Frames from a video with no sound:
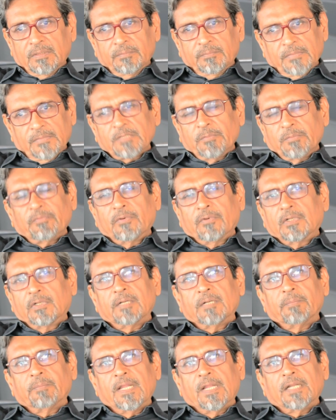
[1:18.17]
much before
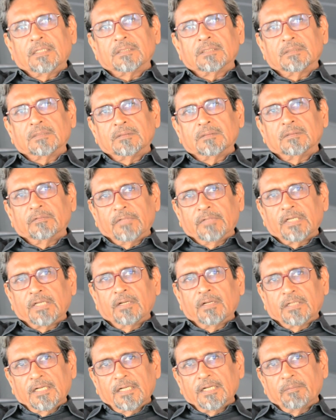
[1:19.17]
independence. We
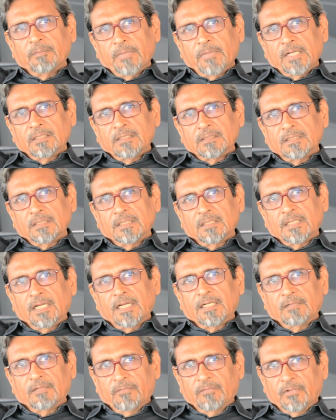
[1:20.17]
got independence in
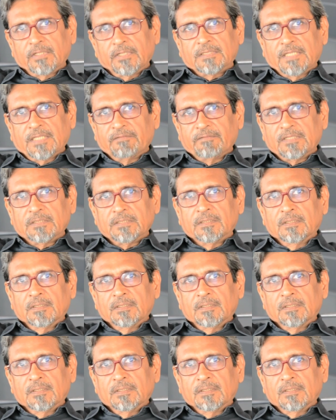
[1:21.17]
1947.